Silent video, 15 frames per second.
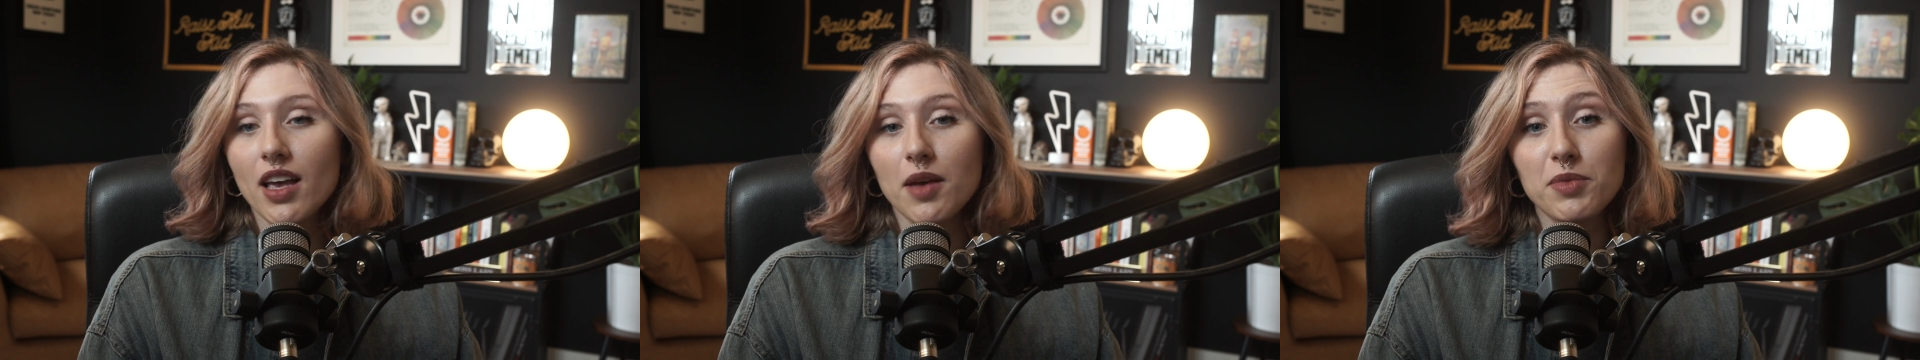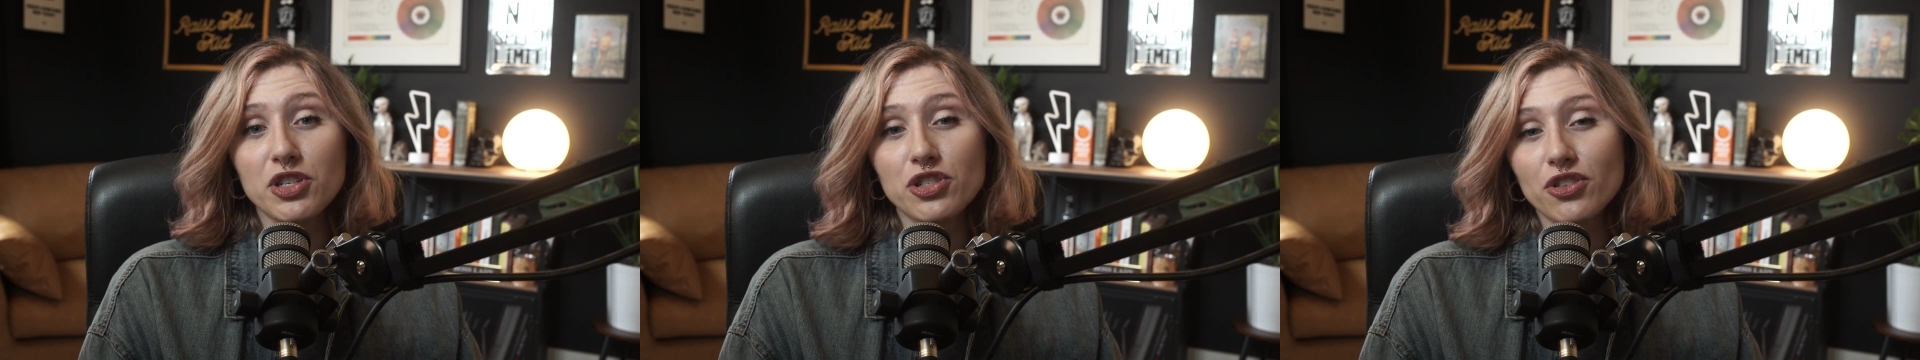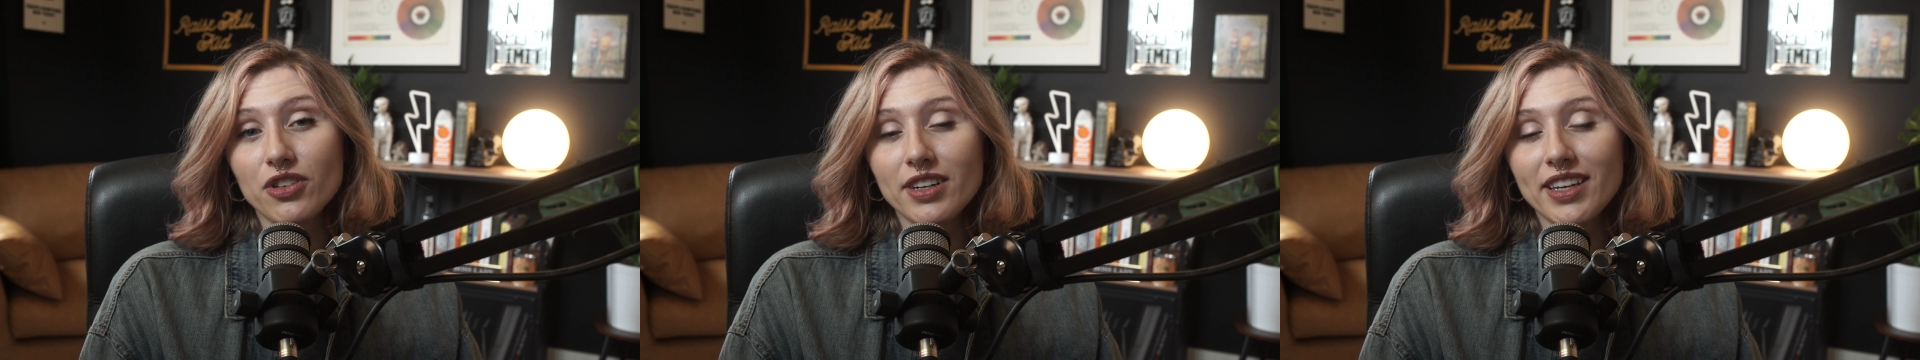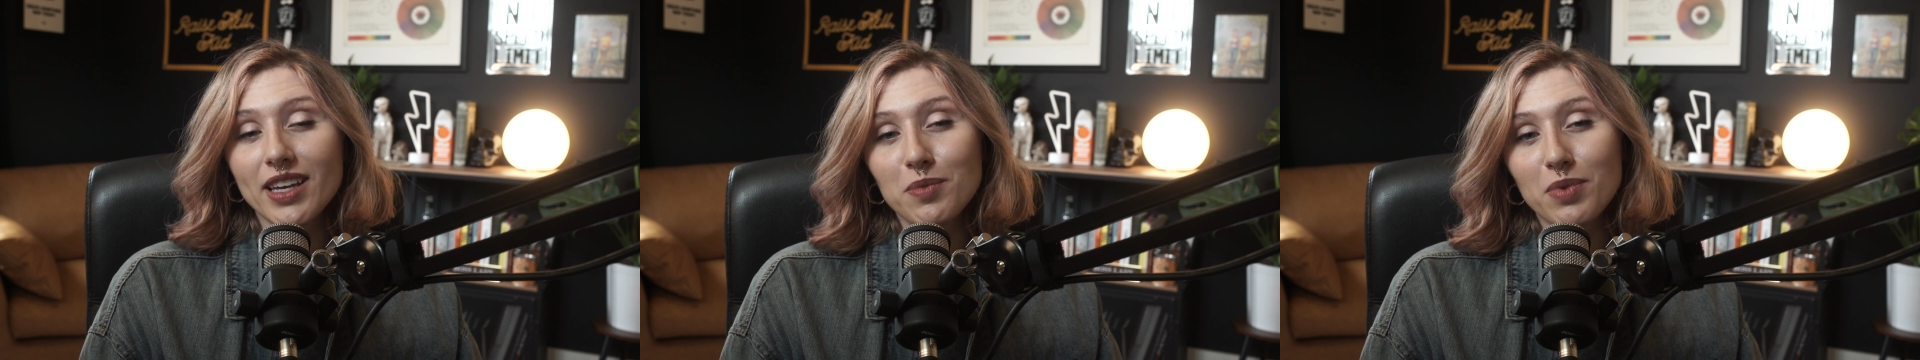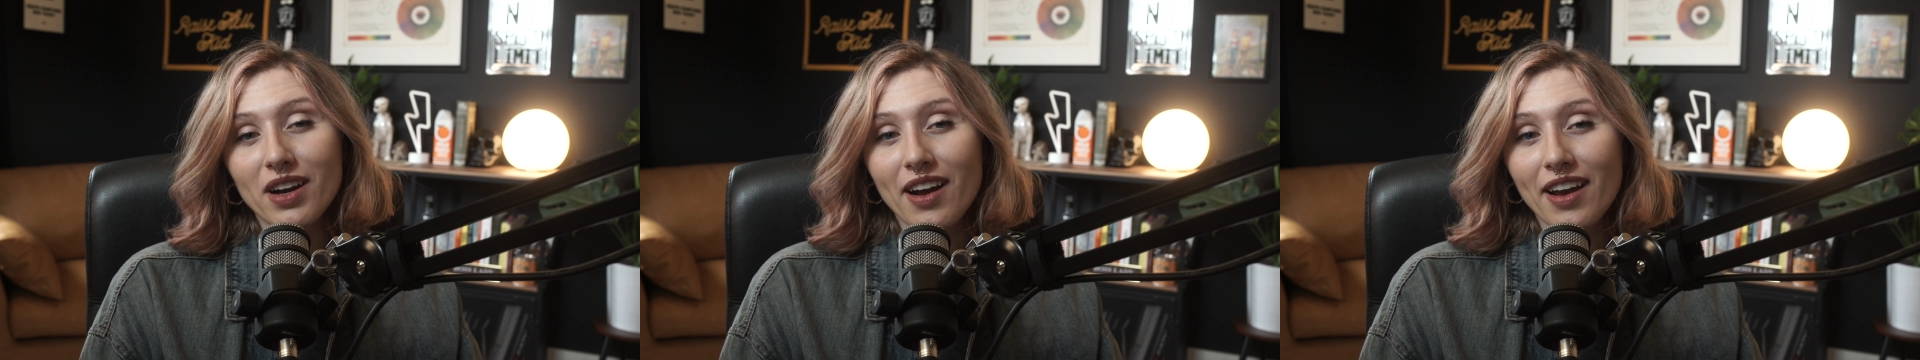And be sure to
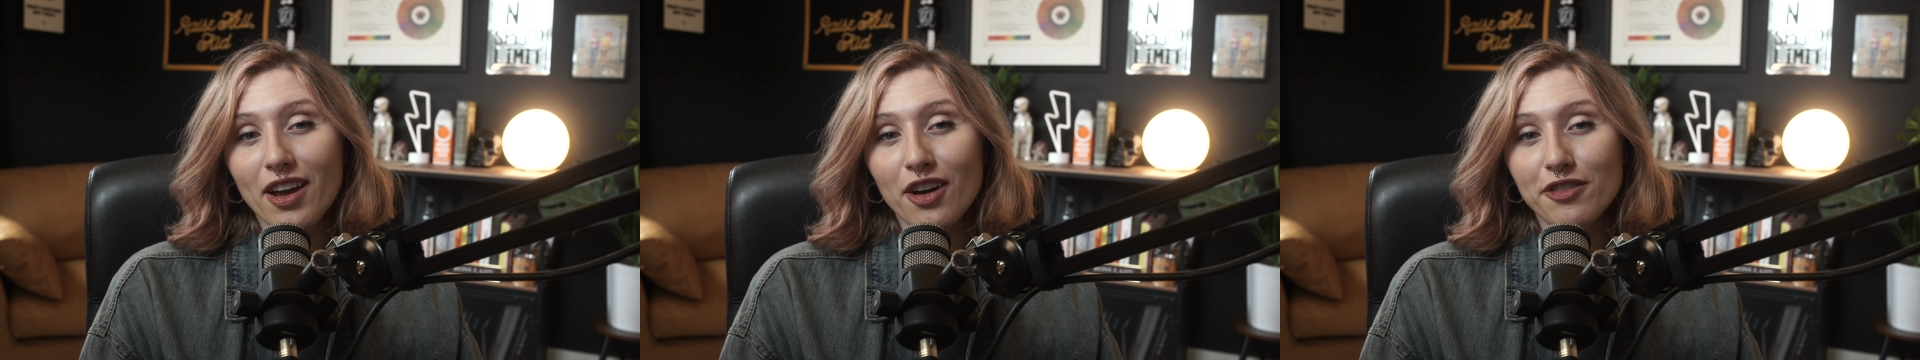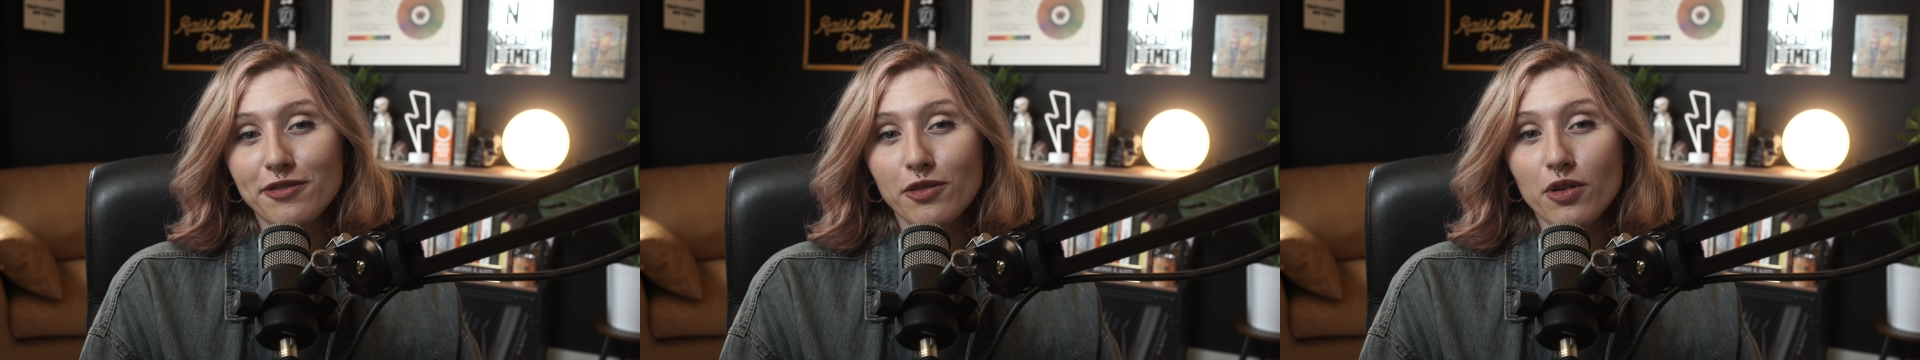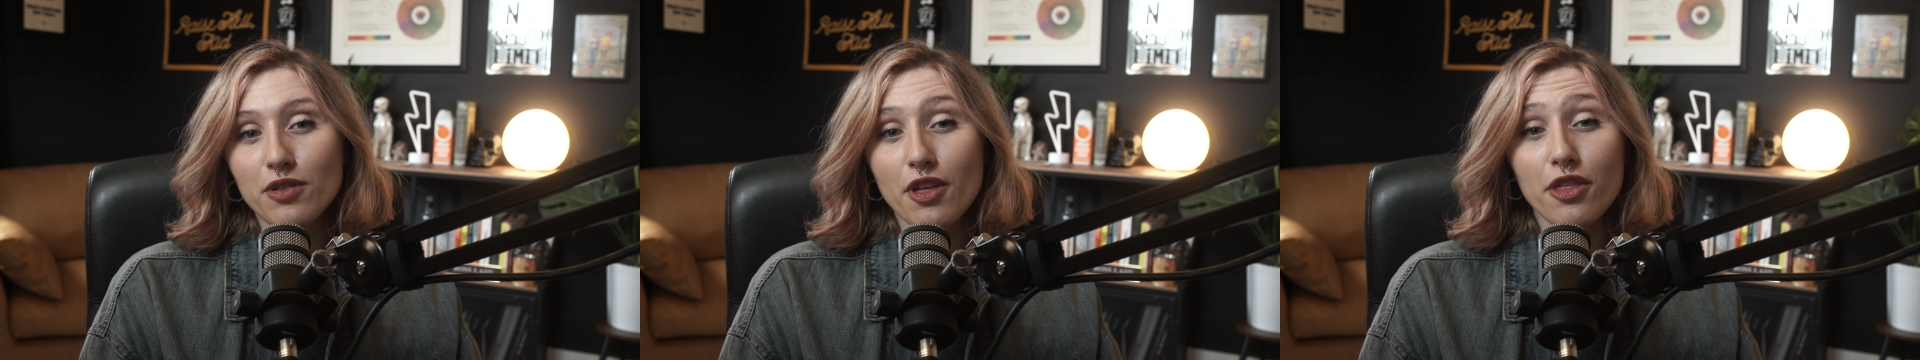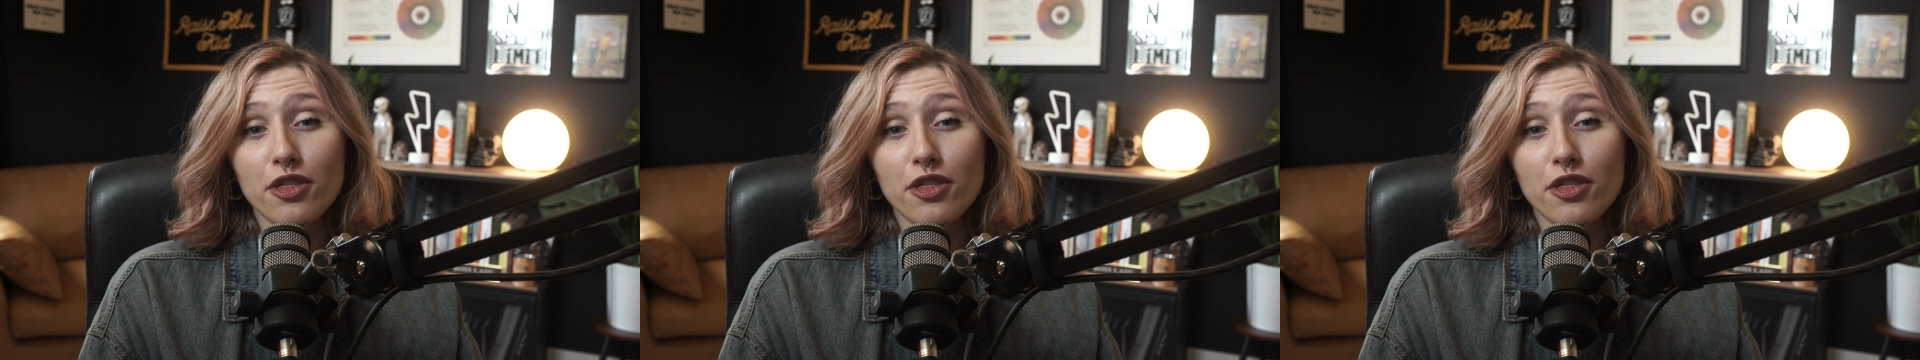keep an eye out for the